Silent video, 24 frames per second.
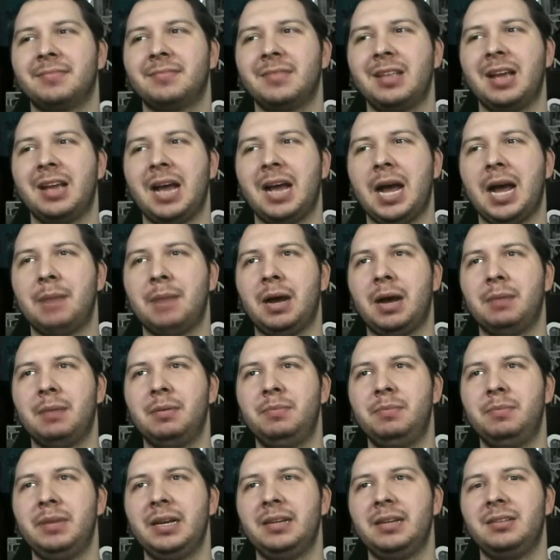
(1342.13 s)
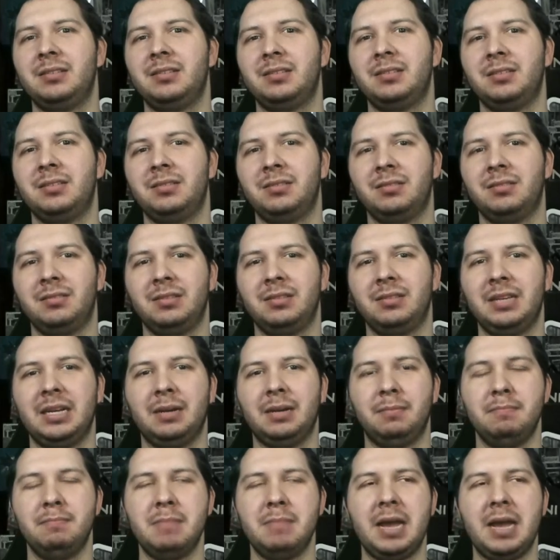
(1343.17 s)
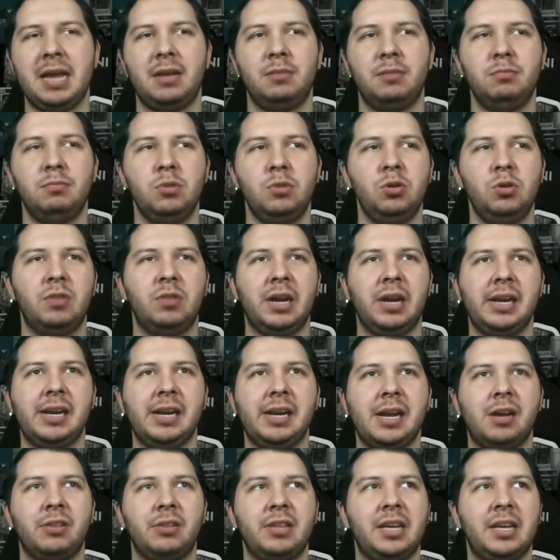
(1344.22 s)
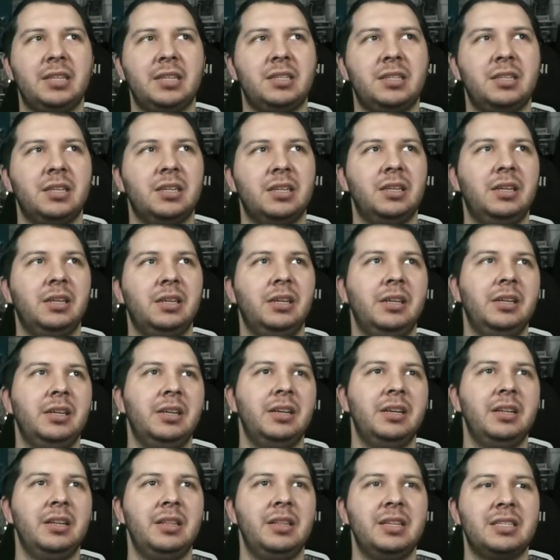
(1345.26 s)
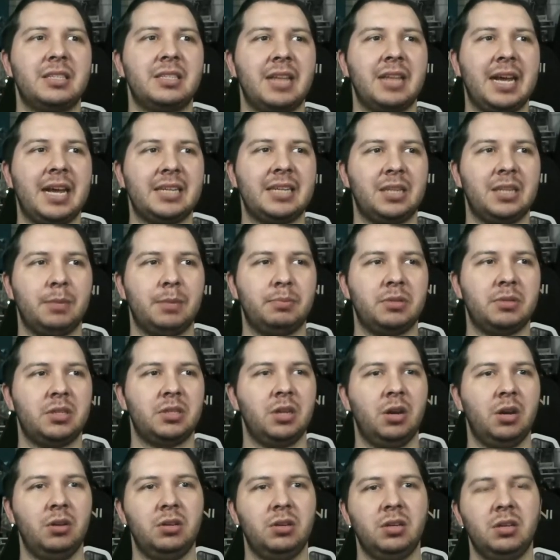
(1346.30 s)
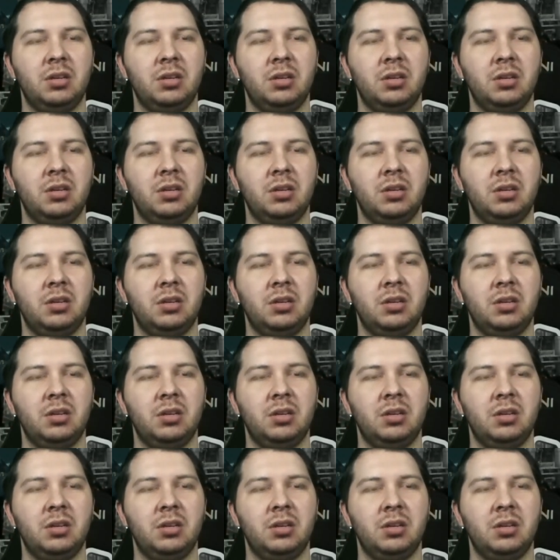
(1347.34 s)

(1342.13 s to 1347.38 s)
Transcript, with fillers: I'm I'm a bit in a meh mood right now thanks to this last episode.